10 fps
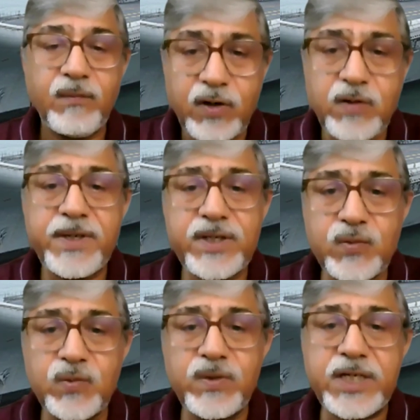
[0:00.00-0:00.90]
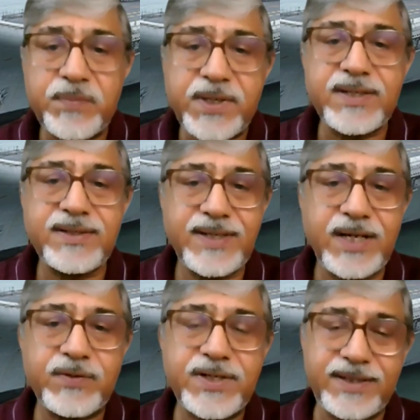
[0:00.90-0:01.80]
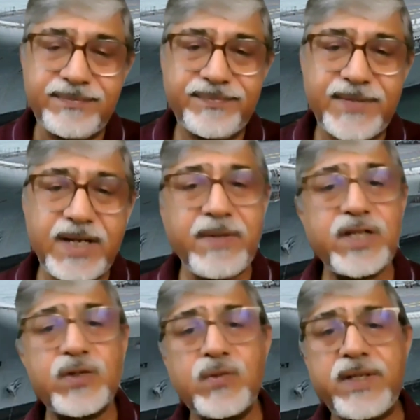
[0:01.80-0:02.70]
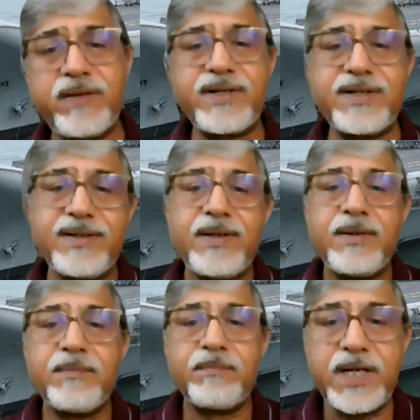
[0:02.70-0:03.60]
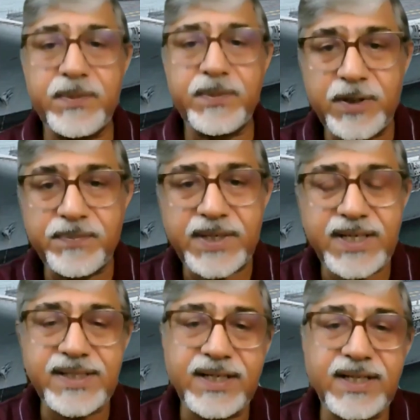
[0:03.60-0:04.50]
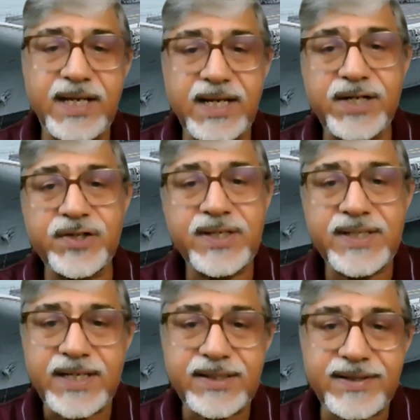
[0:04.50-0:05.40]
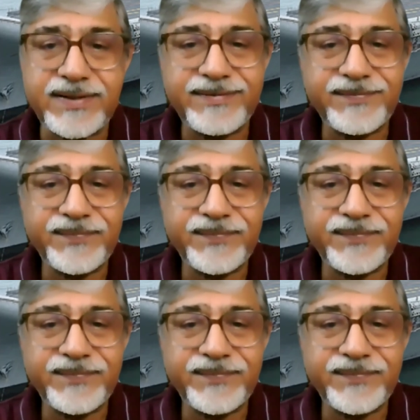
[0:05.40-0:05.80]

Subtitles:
One of my school days prayers, I would say. In my school, there were multiple prayers, Hindi, English, Sanskrit.